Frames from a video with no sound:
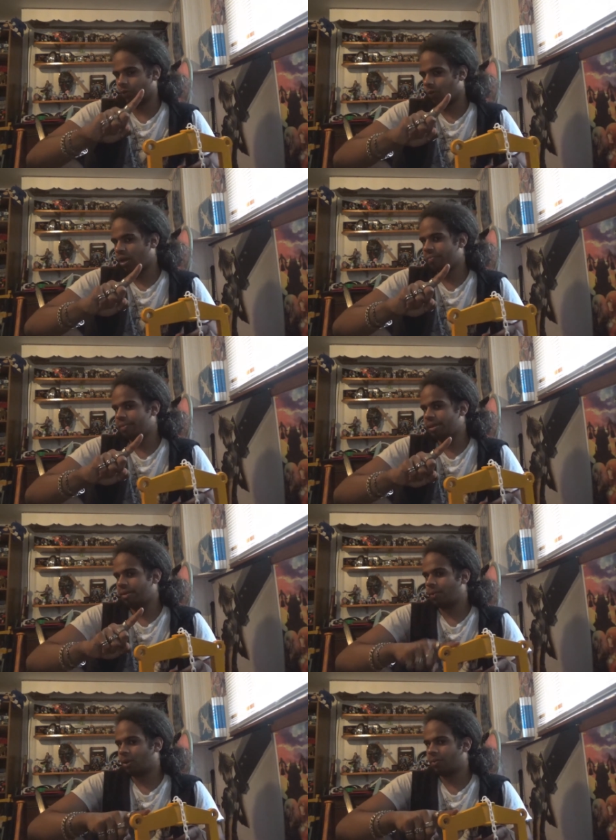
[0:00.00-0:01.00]
One being
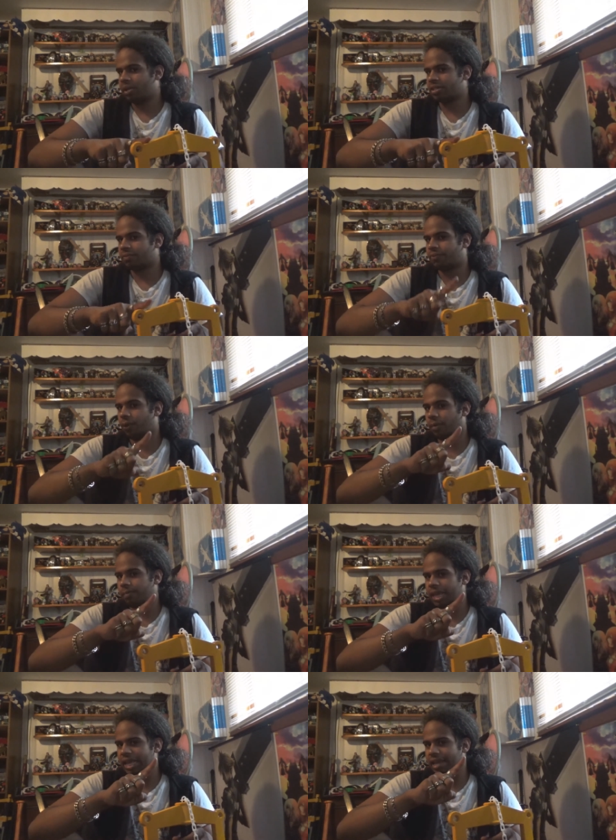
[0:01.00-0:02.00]
one wisdom
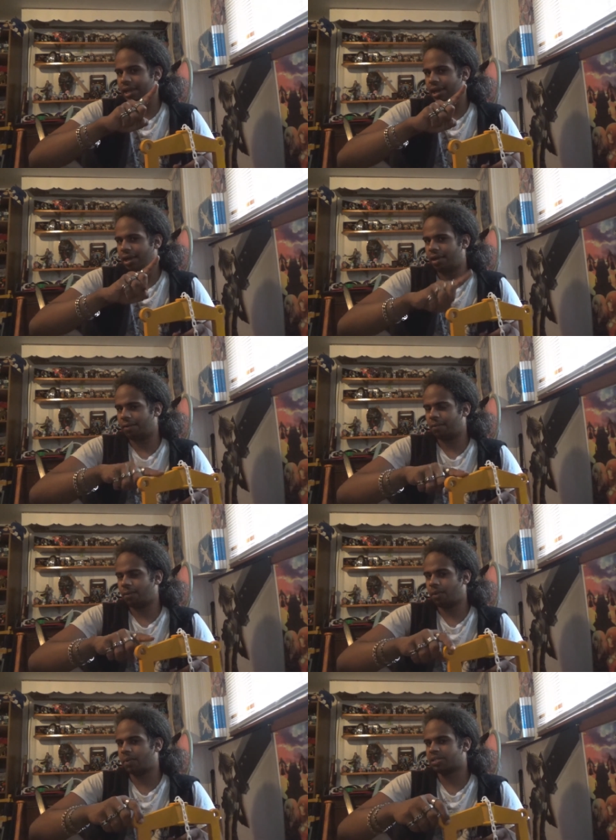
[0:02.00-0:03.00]
form being uh,
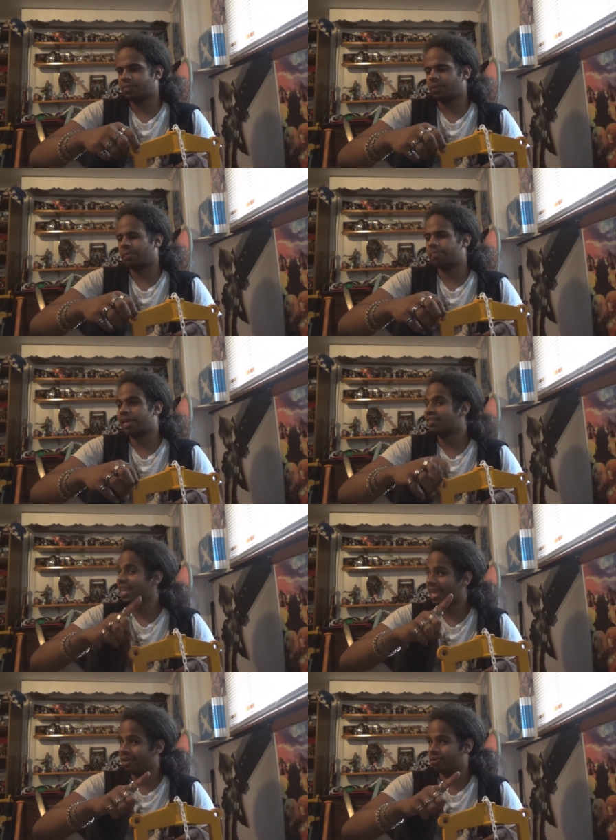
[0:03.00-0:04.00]
one wisdom form being
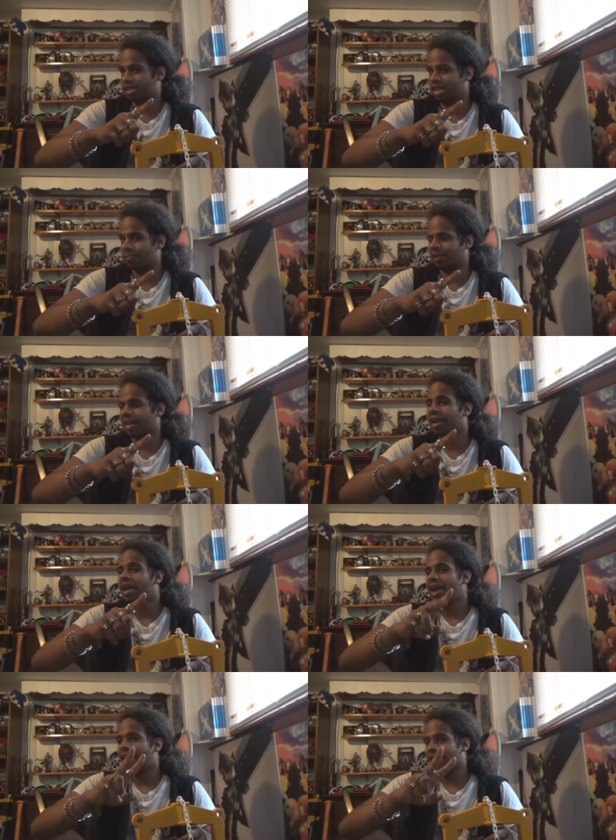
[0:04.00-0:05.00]
Tangle's Keyblade,
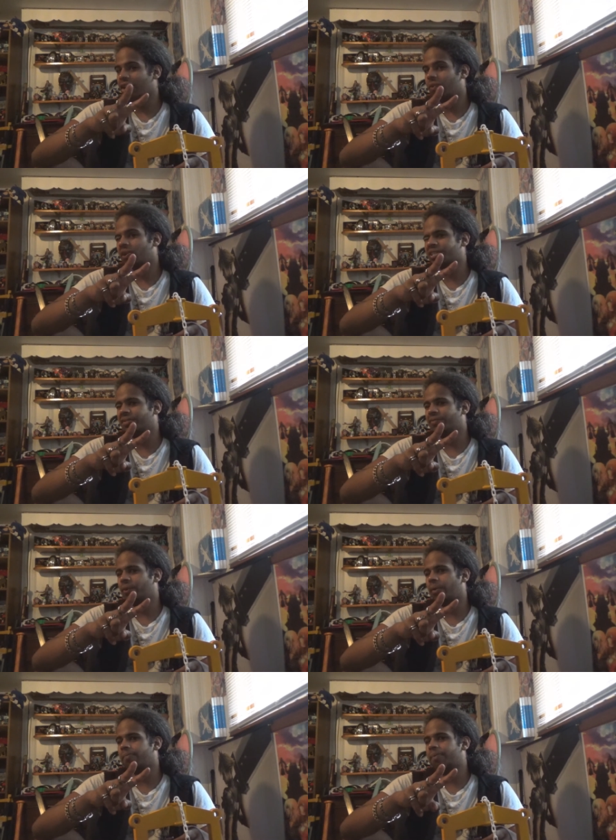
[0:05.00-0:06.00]
and the other wisdom
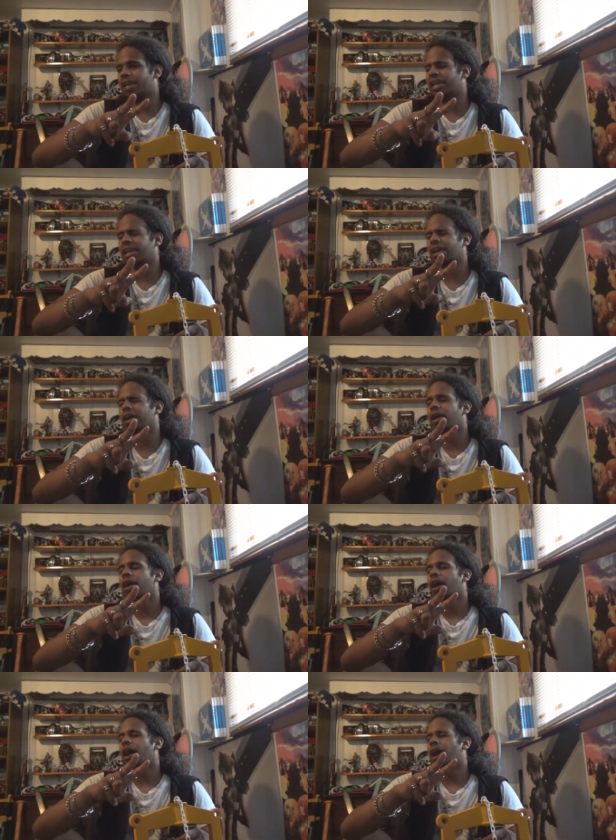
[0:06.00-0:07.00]
form being
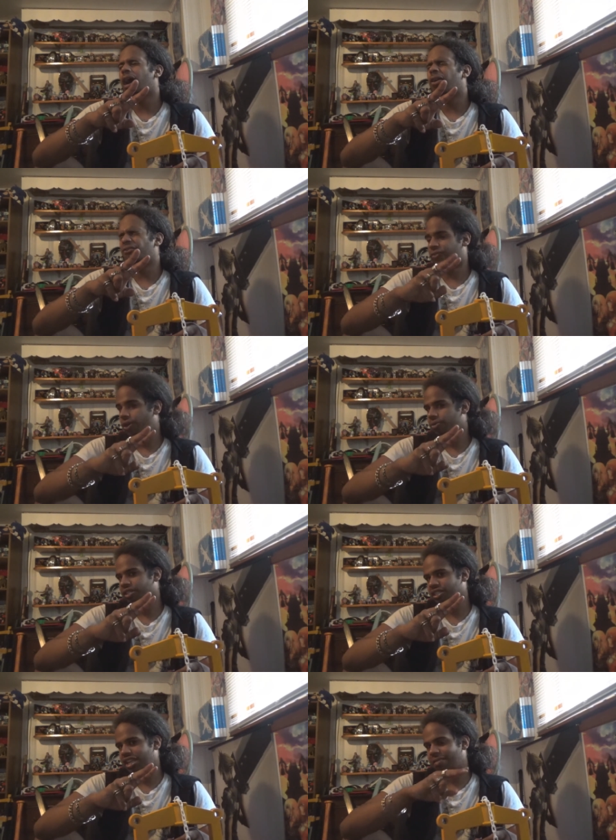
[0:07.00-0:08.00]
uh,
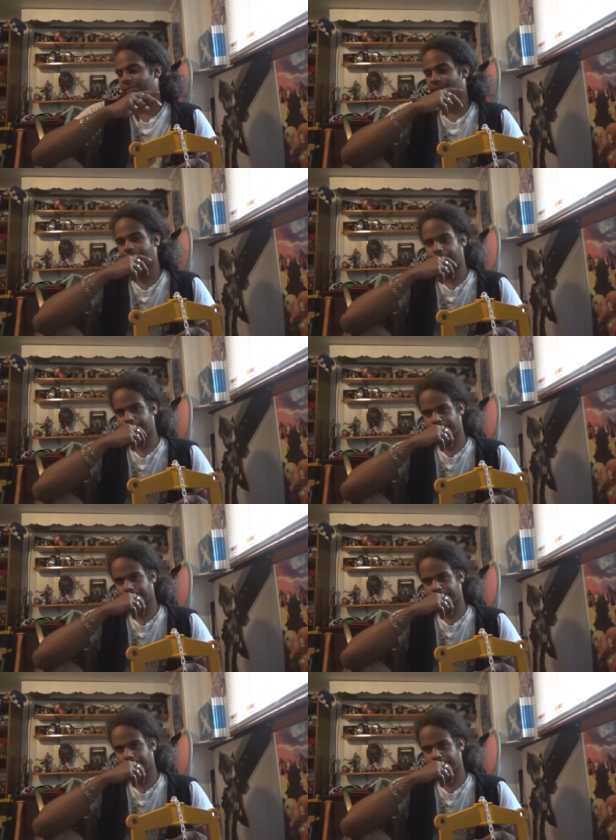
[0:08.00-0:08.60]
Frozen's Keyblade.